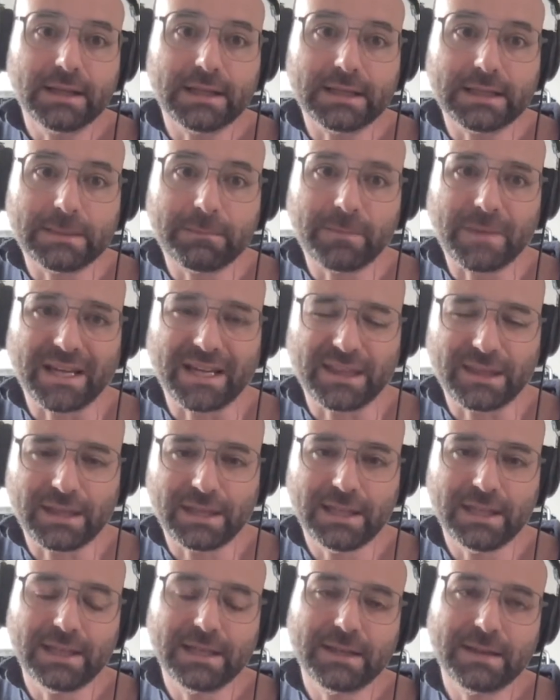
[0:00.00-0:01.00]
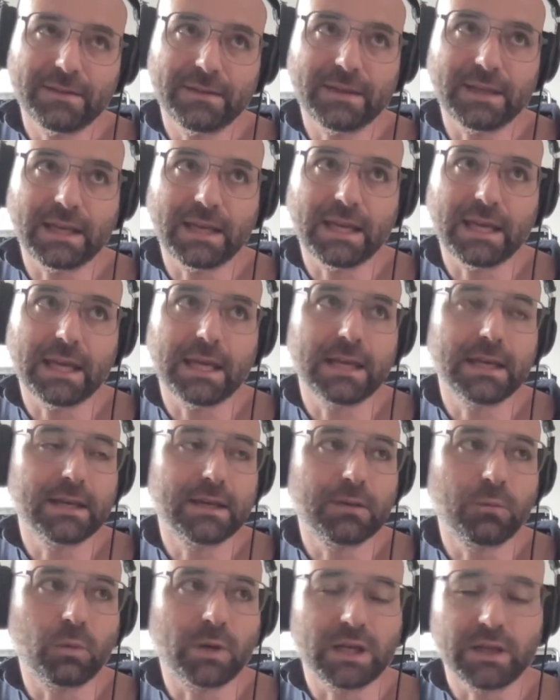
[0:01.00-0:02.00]
I think
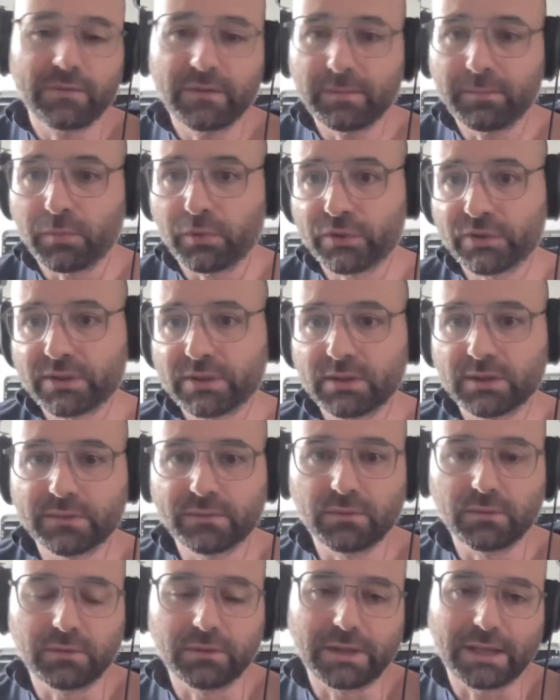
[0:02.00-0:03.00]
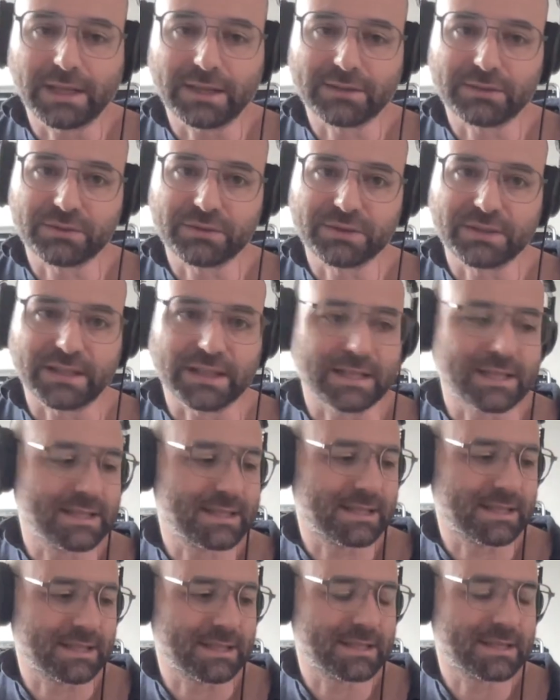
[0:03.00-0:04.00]
one of the most useful
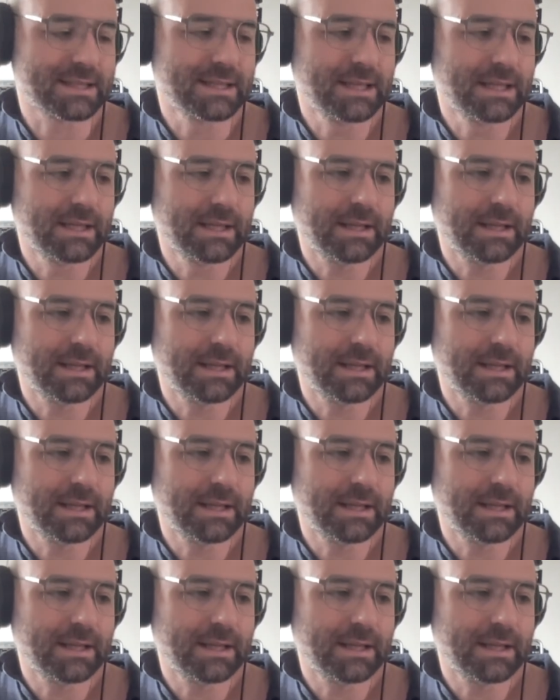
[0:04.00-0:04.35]
exercises